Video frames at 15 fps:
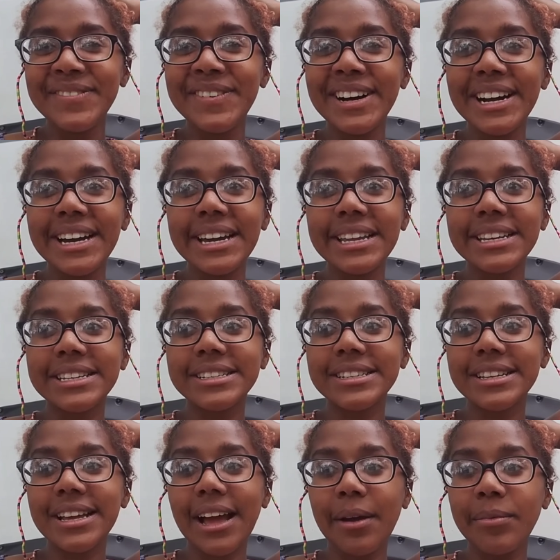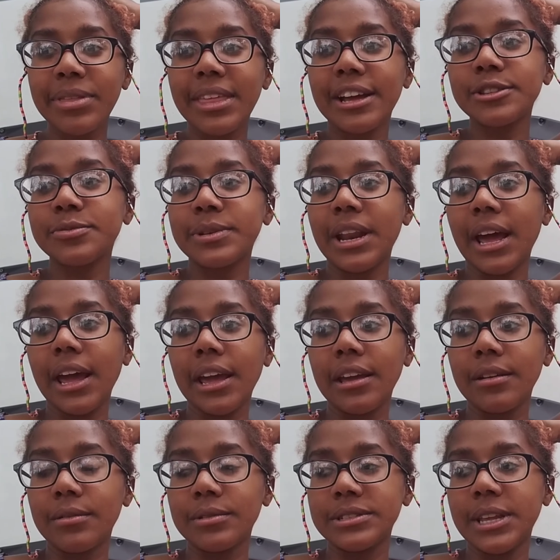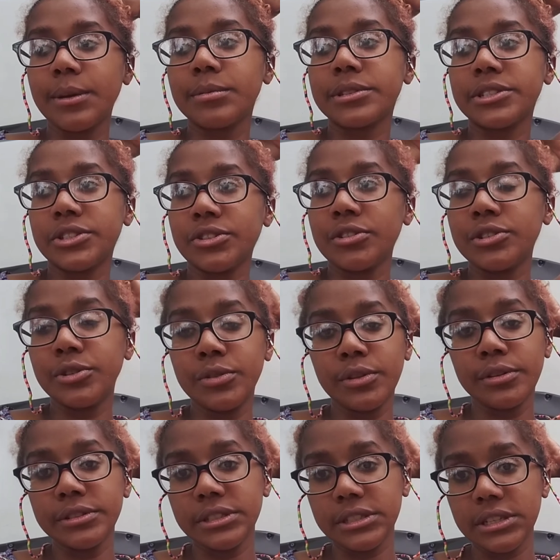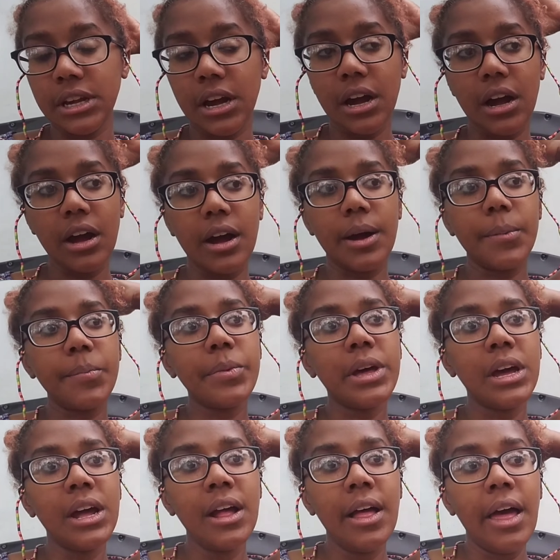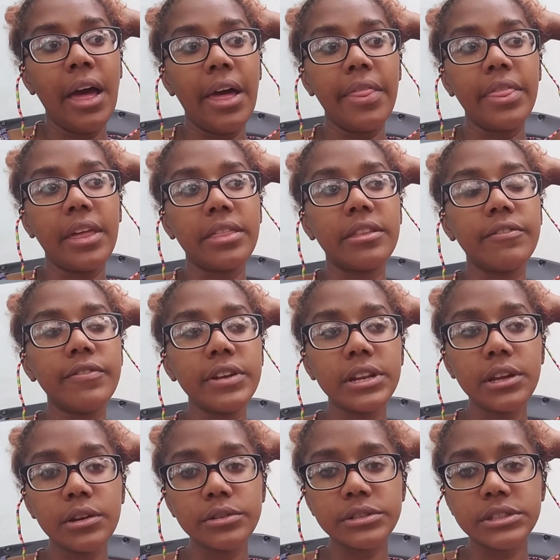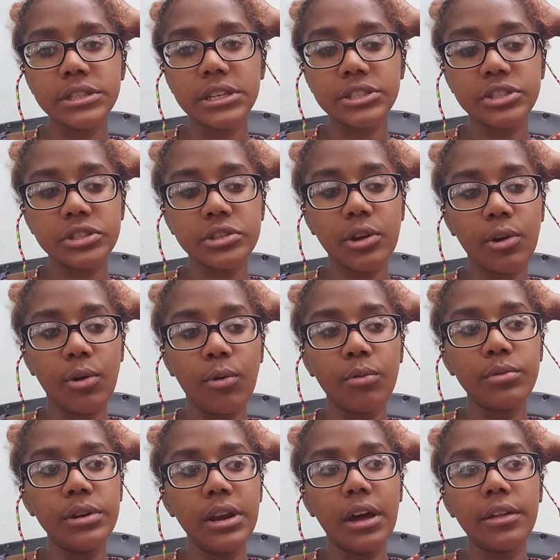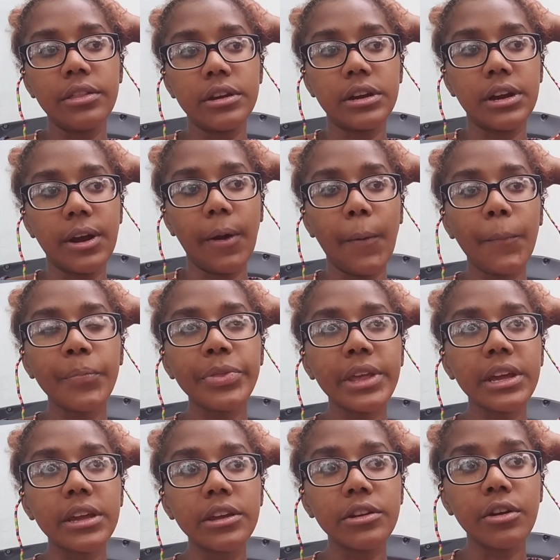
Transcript: but I mean, that's when I was able to start doing those. Um, and then the videos that's just a whole nother like you